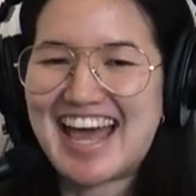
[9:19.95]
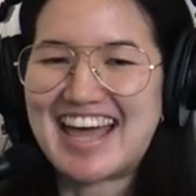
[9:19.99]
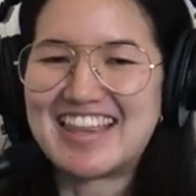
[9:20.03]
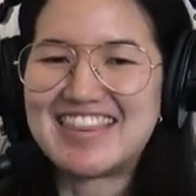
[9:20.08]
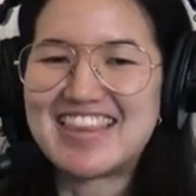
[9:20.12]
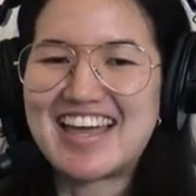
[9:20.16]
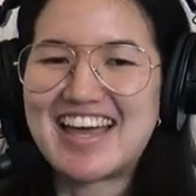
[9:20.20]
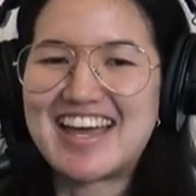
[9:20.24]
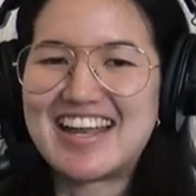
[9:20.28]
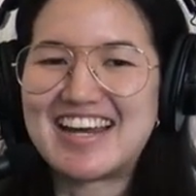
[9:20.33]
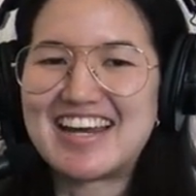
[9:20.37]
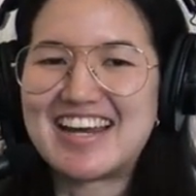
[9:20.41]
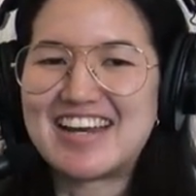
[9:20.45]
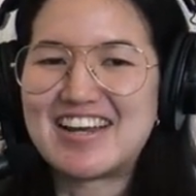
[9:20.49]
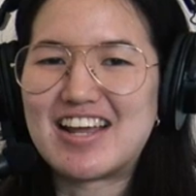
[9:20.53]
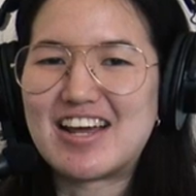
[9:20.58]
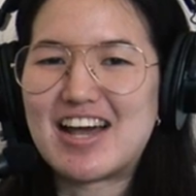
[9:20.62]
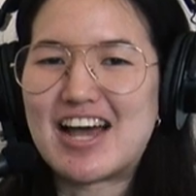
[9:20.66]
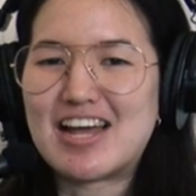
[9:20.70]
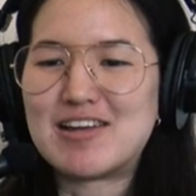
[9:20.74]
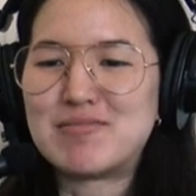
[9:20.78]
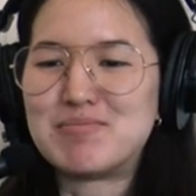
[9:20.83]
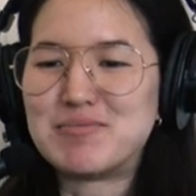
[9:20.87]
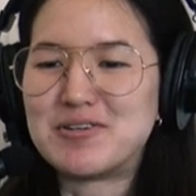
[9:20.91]
and then
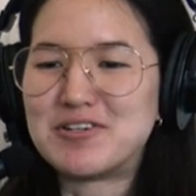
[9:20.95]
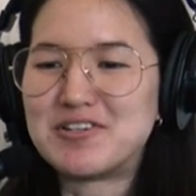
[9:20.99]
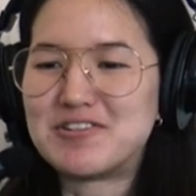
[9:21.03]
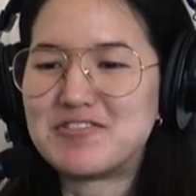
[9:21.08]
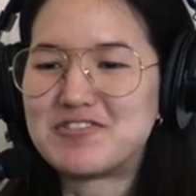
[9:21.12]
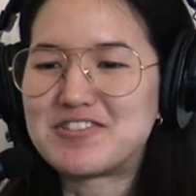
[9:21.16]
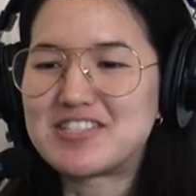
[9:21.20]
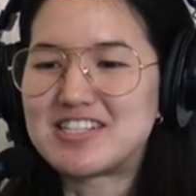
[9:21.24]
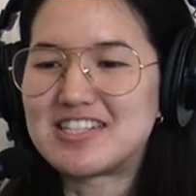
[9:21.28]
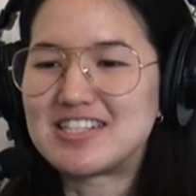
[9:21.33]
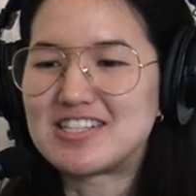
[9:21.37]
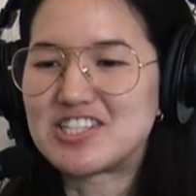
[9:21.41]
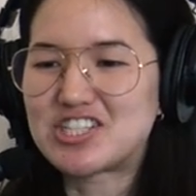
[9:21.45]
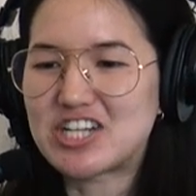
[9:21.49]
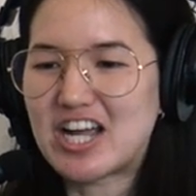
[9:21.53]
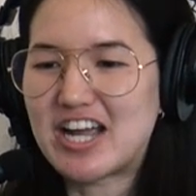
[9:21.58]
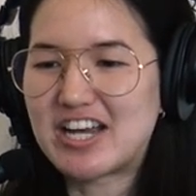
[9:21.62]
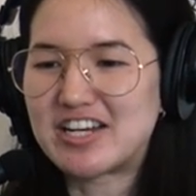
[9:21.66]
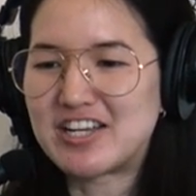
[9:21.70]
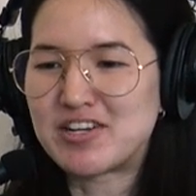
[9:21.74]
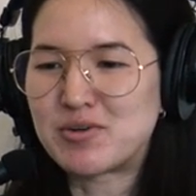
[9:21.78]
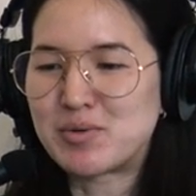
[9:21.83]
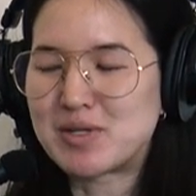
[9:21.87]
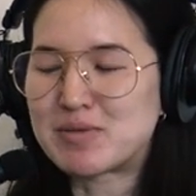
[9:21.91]
i moved to
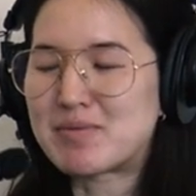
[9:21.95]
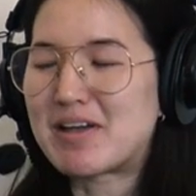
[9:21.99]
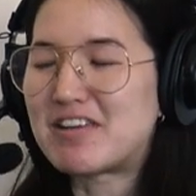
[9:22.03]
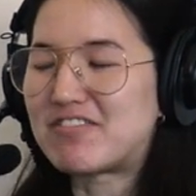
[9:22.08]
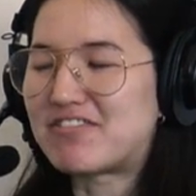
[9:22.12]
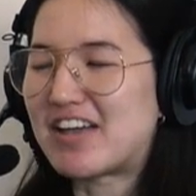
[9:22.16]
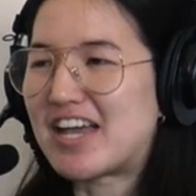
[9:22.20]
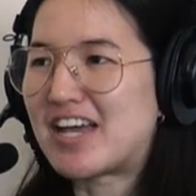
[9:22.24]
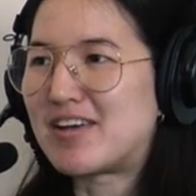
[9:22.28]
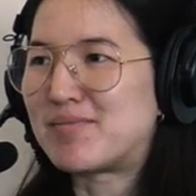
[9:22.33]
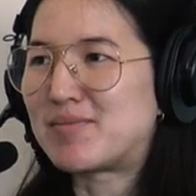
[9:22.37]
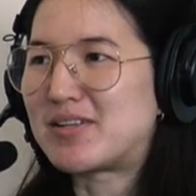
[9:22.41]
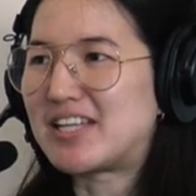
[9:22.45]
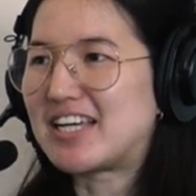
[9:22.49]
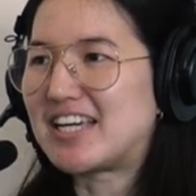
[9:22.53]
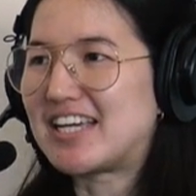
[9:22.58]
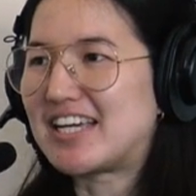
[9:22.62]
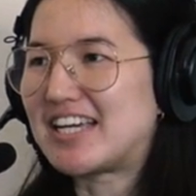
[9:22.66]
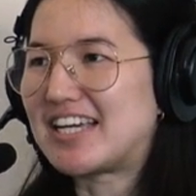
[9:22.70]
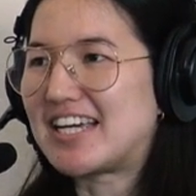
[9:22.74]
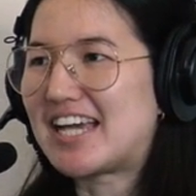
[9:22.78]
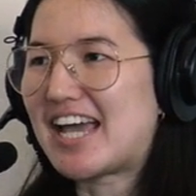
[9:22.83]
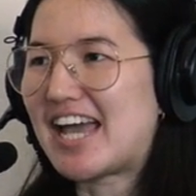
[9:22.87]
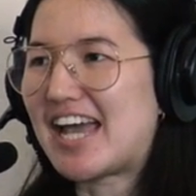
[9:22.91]
china with my
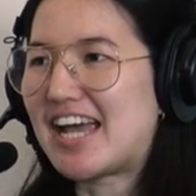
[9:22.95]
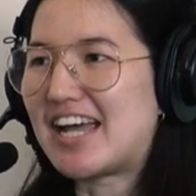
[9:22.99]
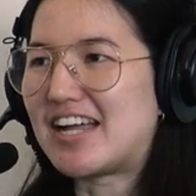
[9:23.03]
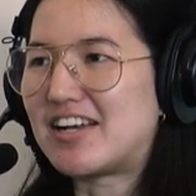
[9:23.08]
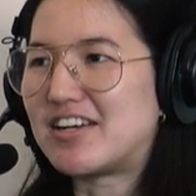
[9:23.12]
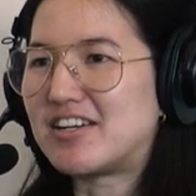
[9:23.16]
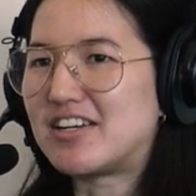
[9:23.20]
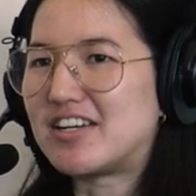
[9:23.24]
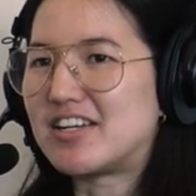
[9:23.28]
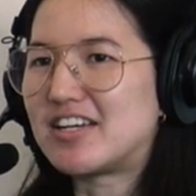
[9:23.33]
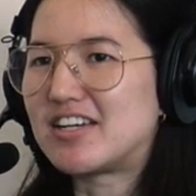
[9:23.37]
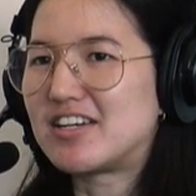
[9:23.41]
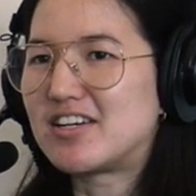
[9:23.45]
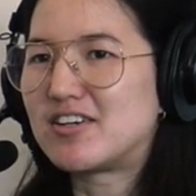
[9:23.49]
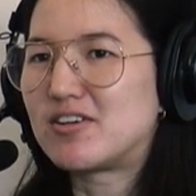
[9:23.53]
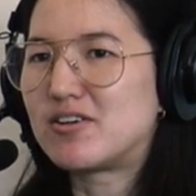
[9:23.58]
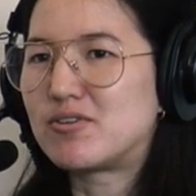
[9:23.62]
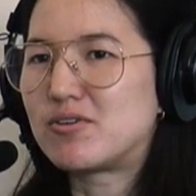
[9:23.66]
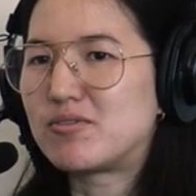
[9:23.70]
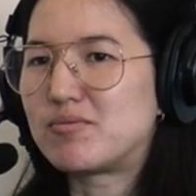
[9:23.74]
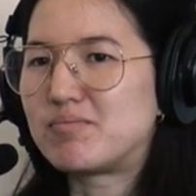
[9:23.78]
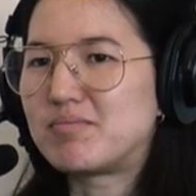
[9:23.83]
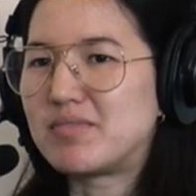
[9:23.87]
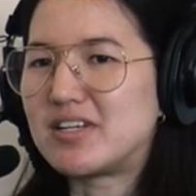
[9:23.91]
family and
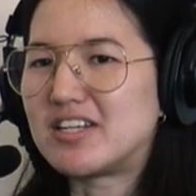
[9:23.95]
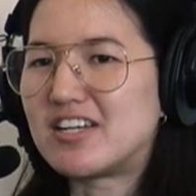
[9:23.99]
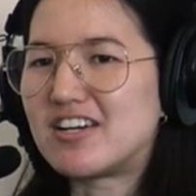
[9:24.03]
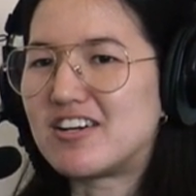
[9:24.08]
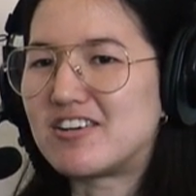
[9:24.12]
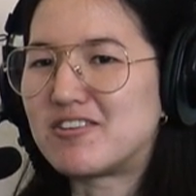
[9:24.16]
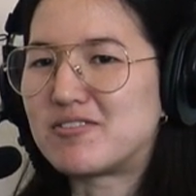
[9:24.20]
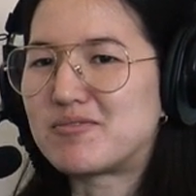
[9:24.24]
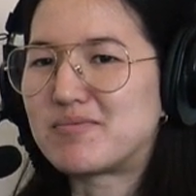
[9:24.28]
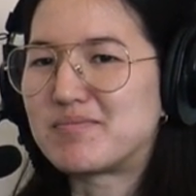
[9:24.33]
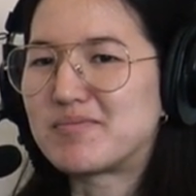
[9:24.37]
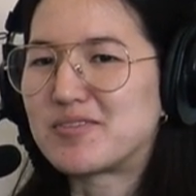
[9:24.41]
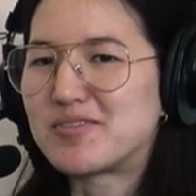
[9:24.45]
you know